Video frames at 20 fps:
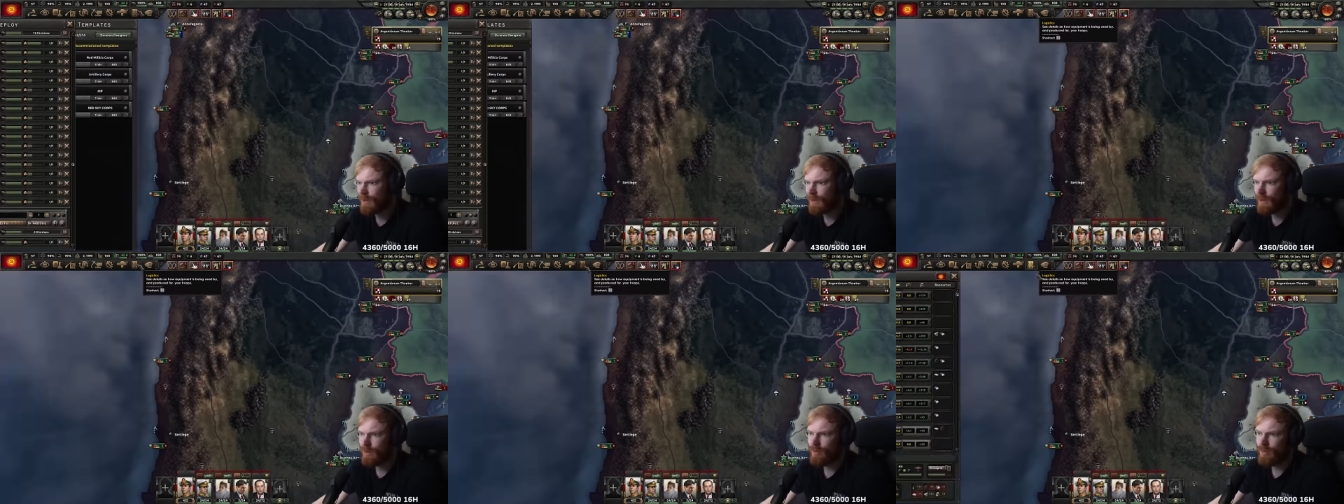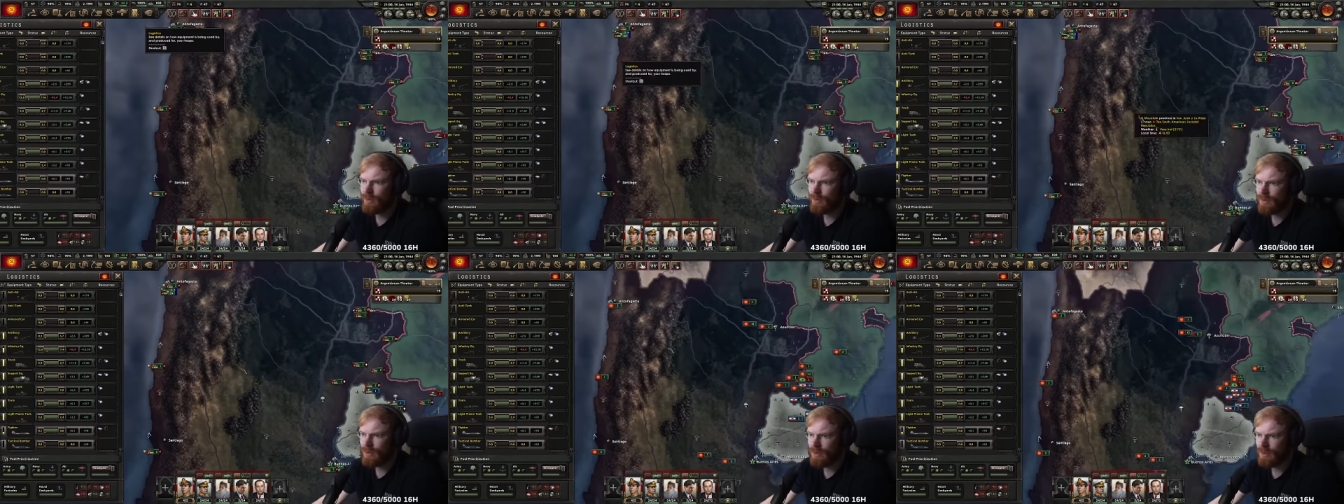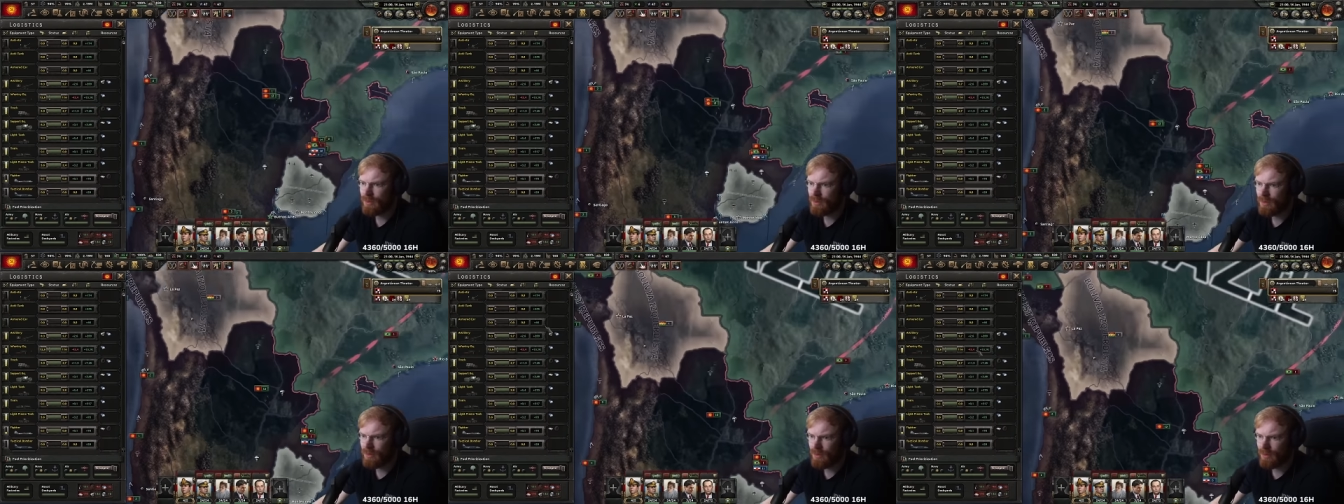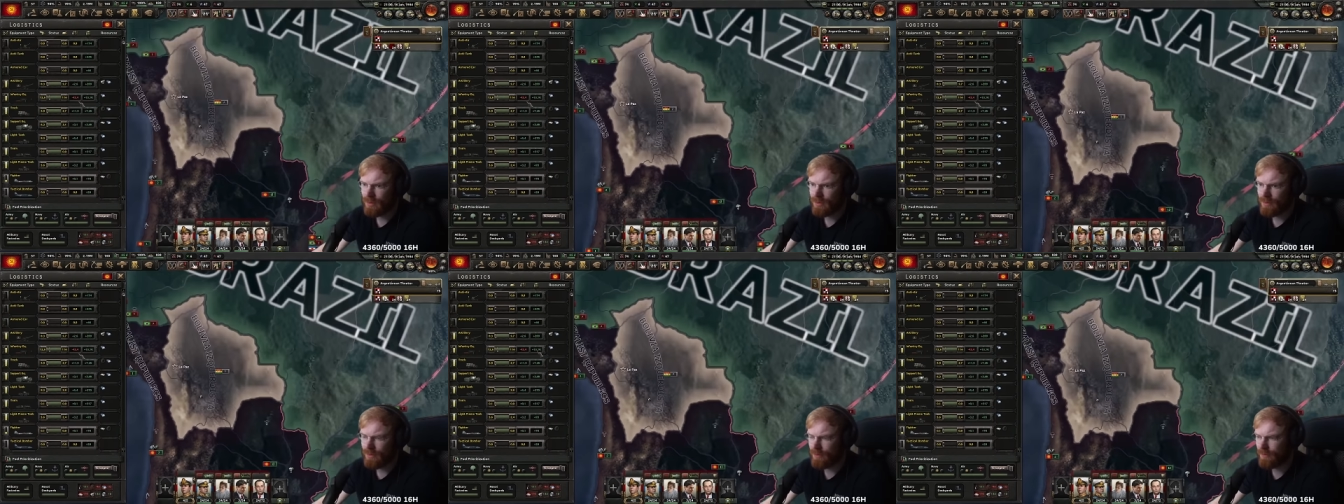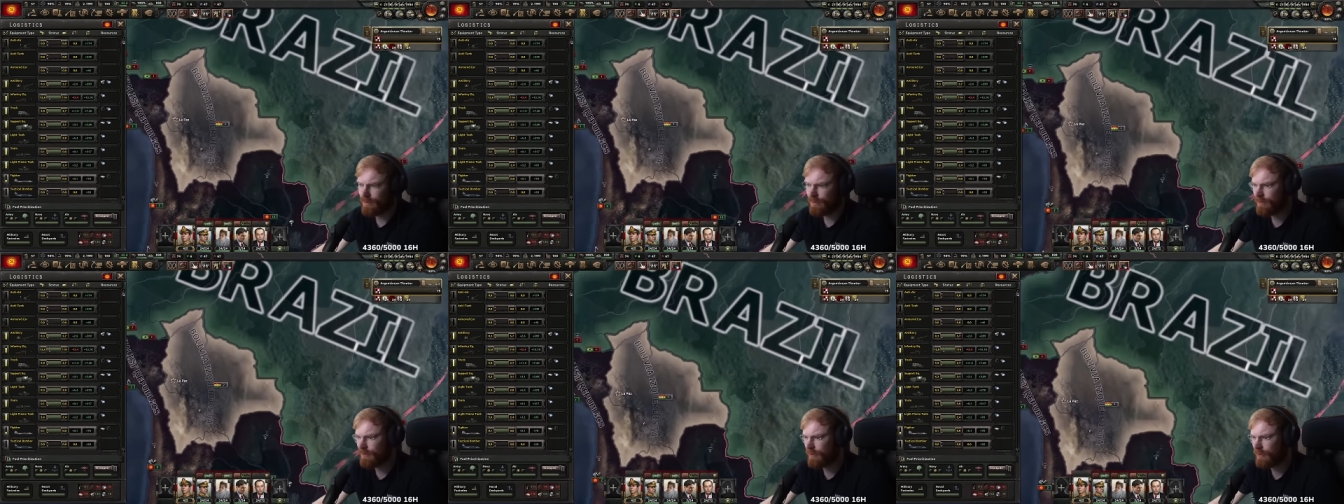How are we looking here?
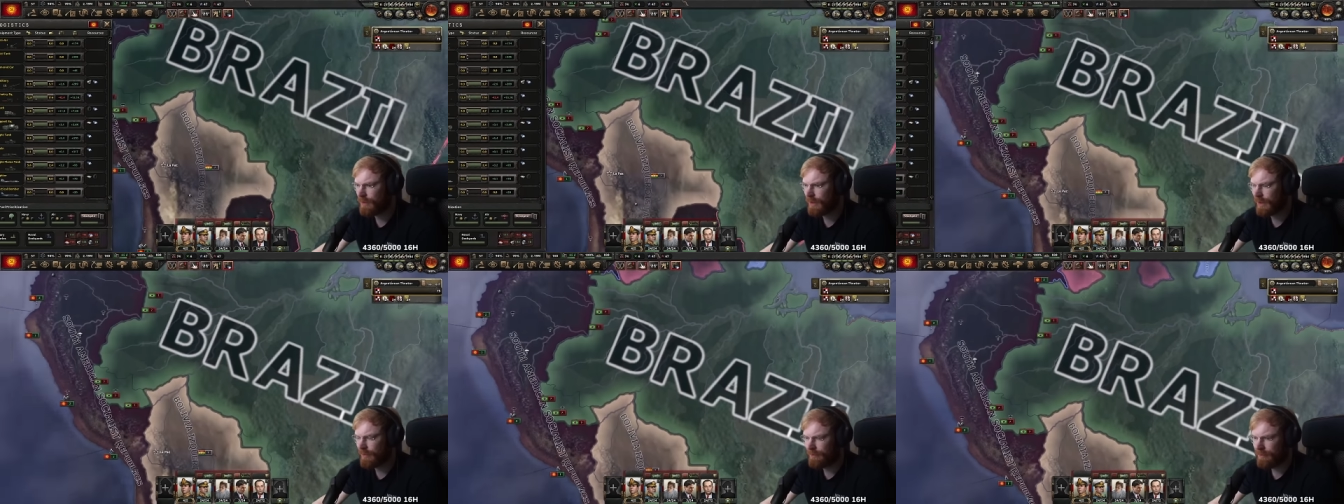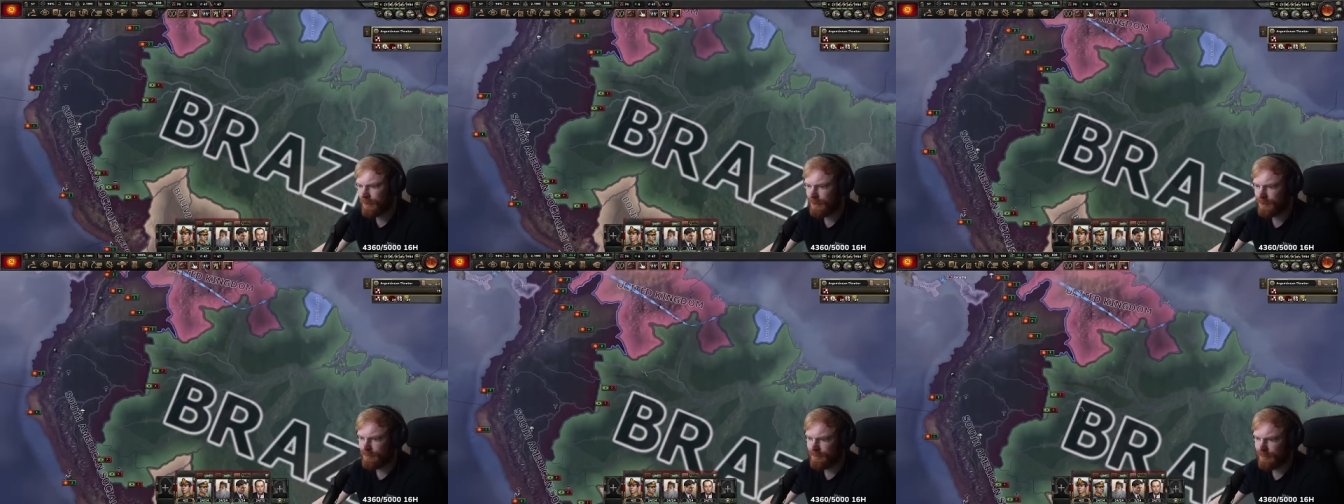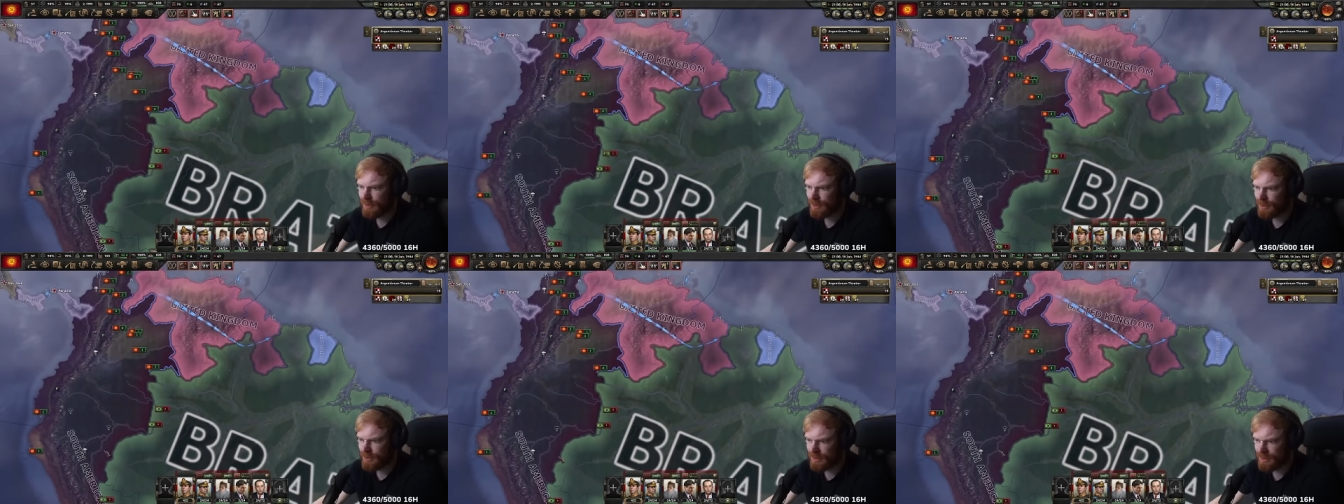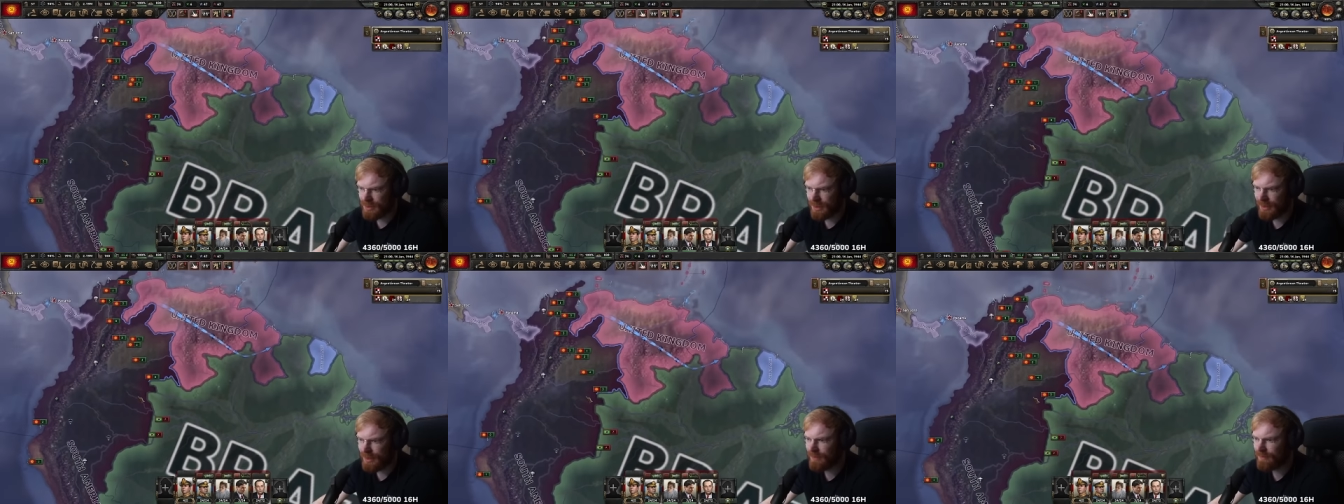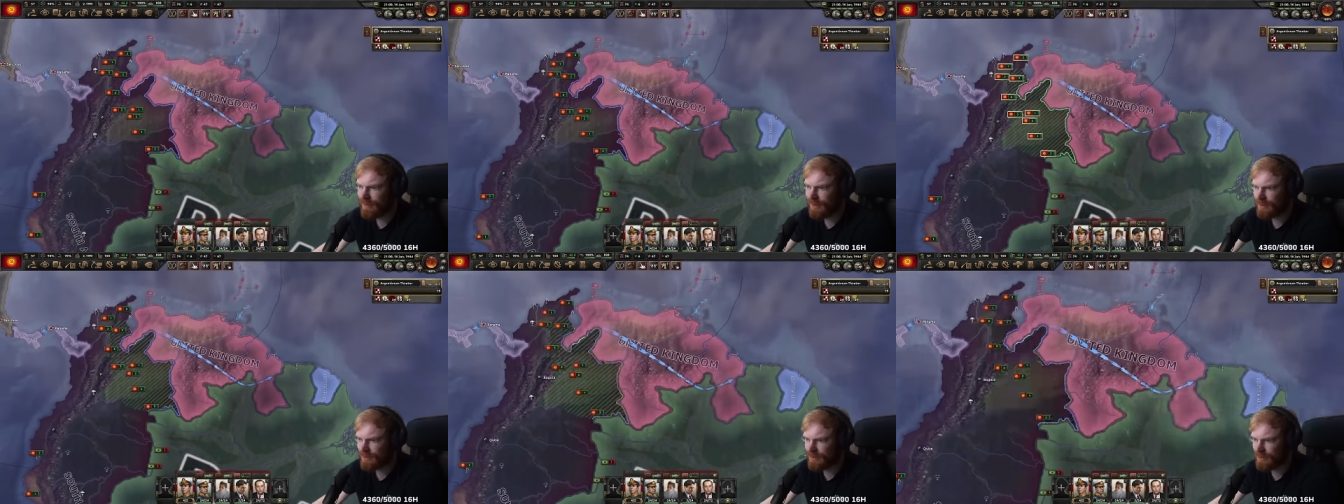Good. Okay, patience. They can
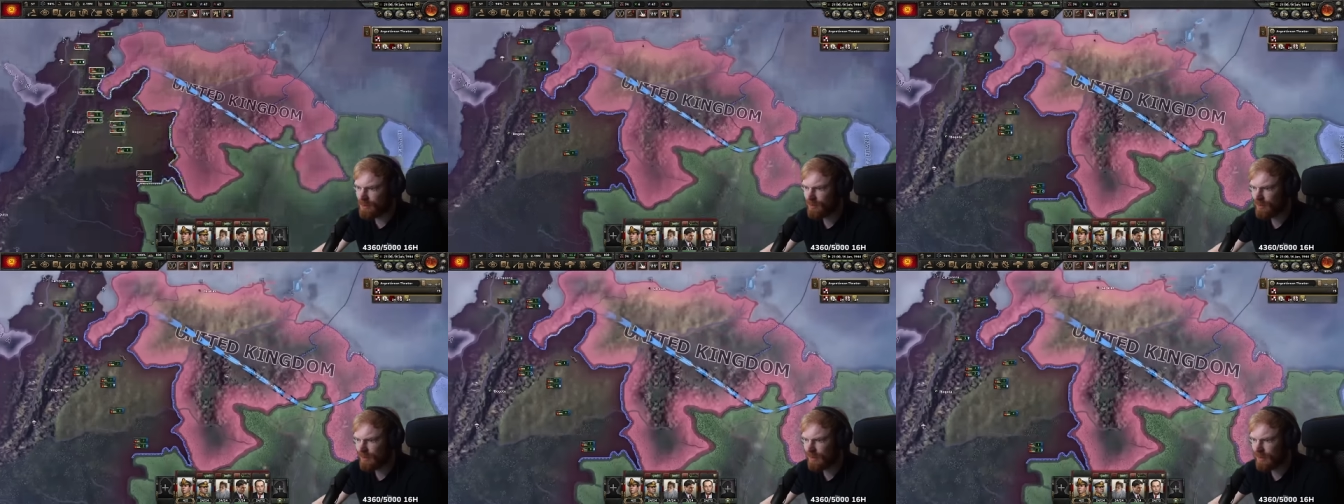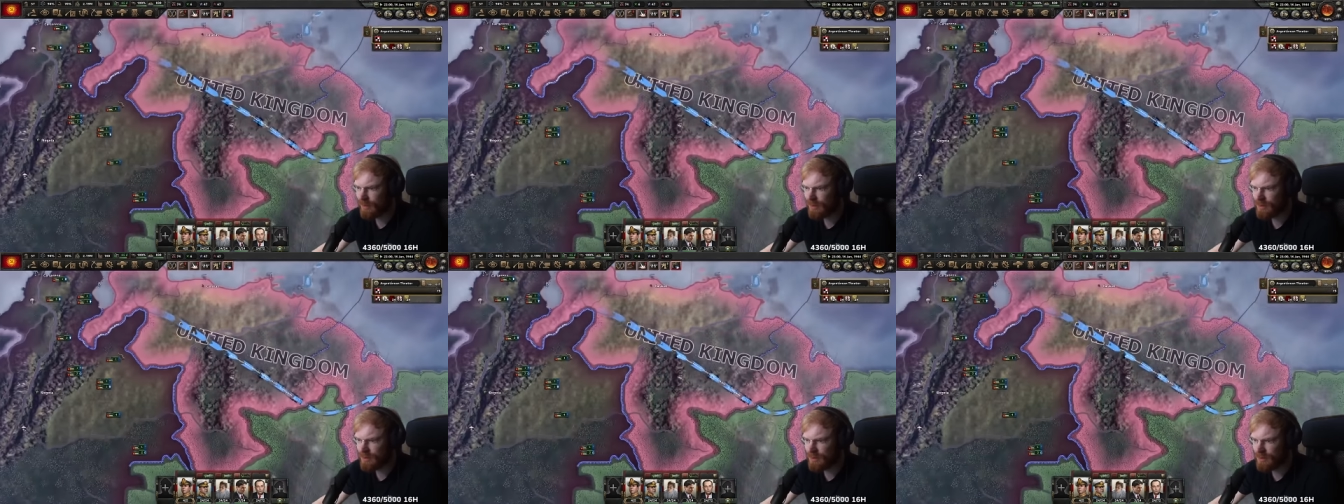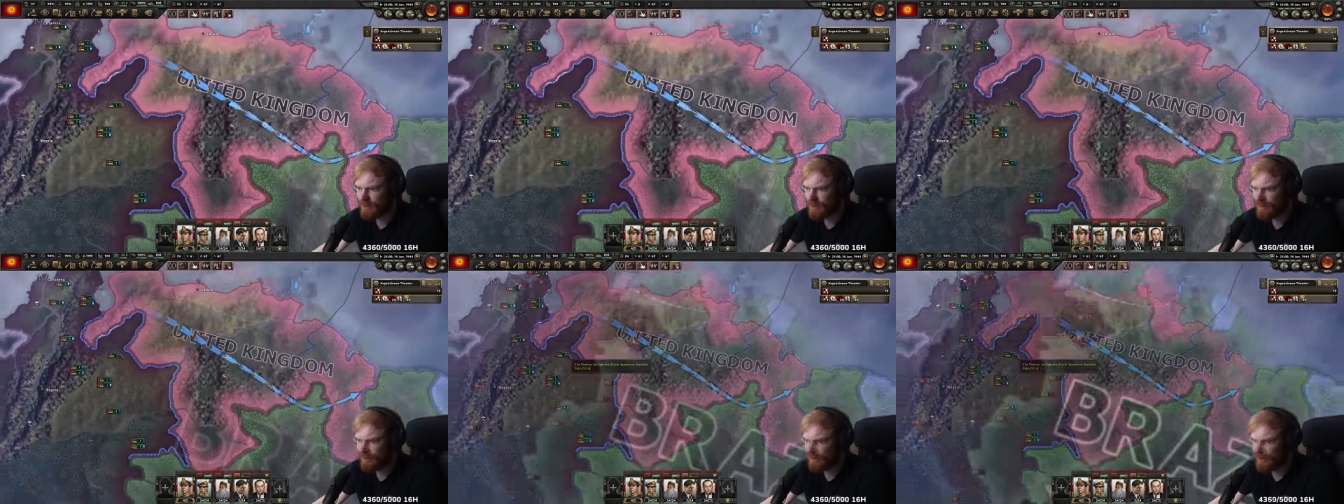take this. No one cares.